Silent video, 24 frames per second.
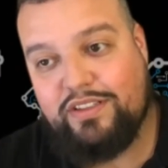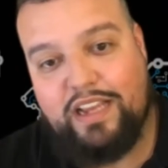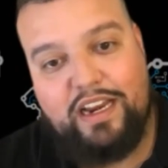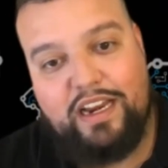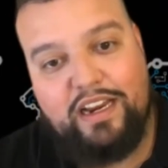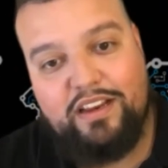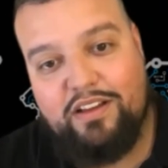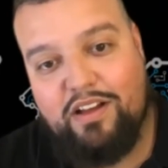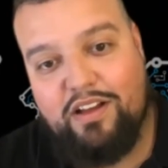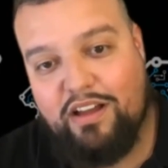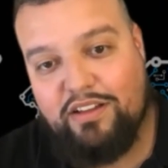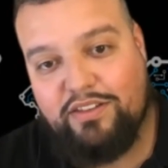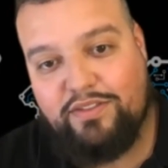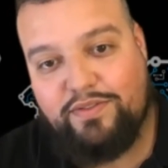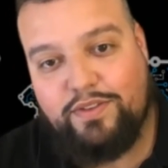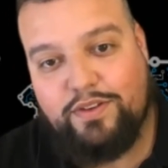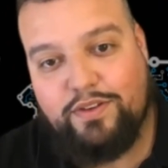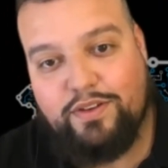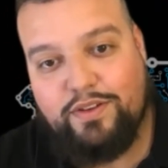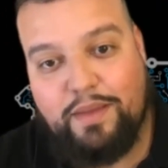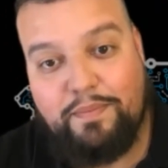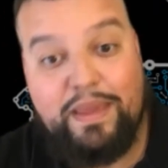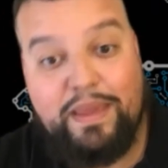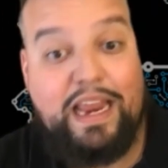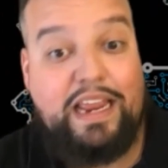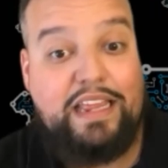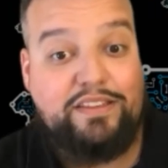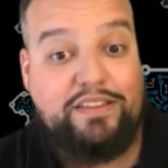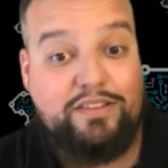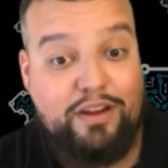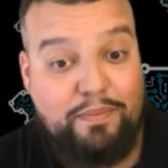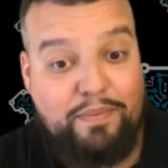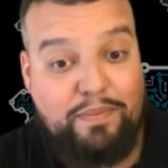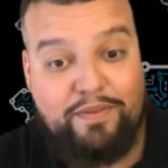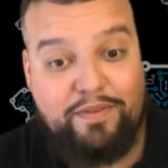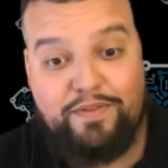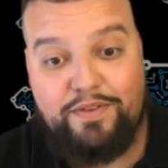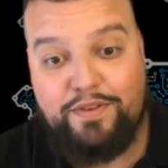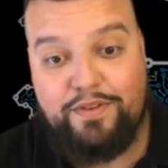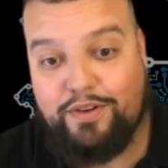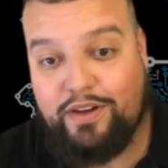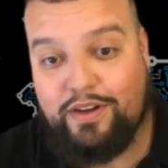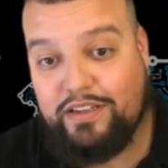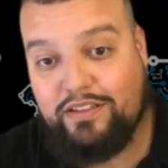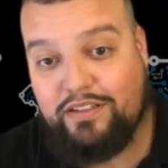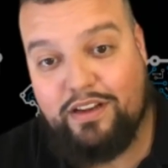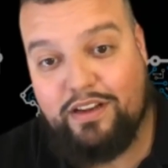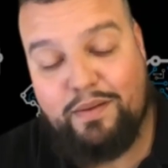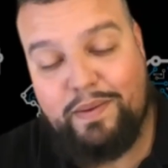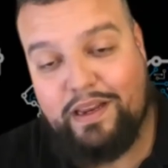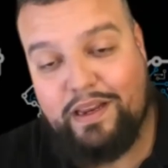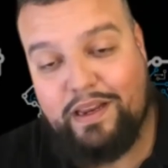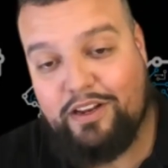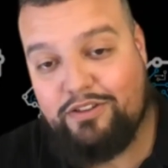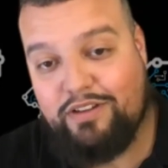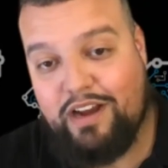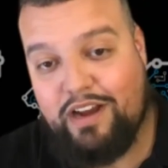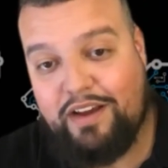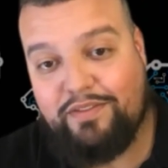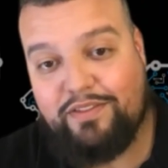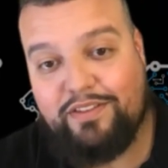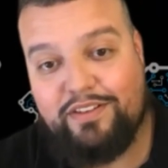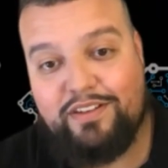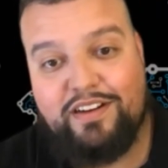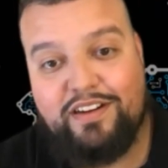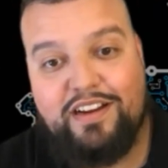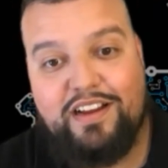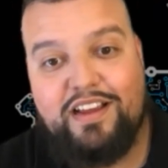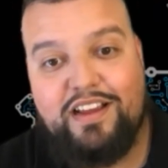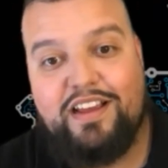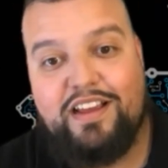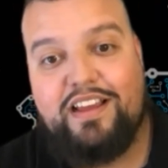That didn't cost fuel. I mean, I still had to pay fuel. I still had to pay the driver.